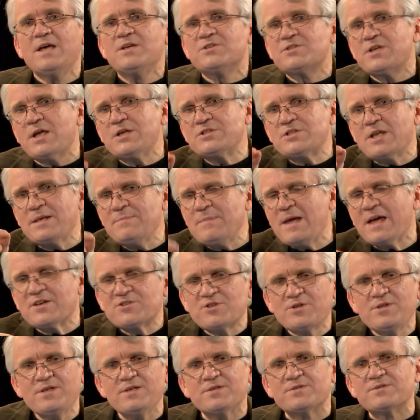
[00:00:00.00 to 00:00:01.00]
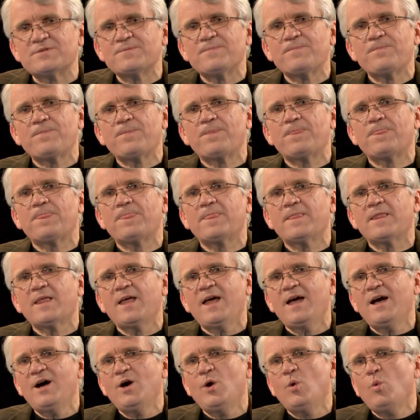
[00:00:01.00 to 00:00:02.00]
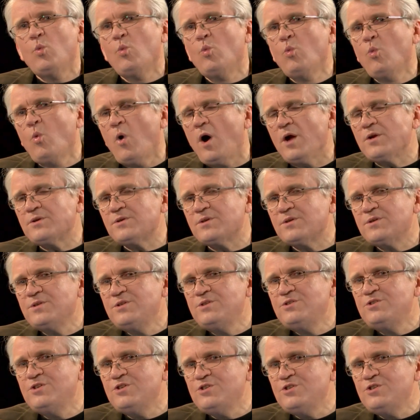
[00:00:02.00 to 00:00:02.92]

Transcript: So let me ask you this. What